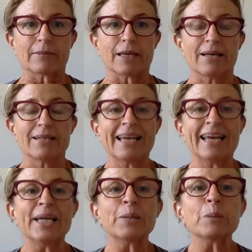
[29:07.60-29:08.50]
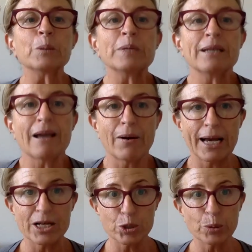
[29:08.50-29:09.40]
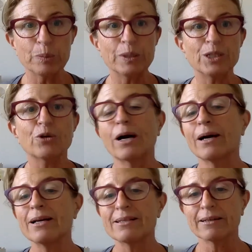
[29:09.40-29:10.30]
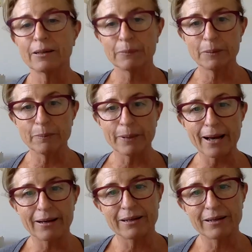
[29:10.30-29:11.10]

And take a moment now as you're opening your eyes and coming back.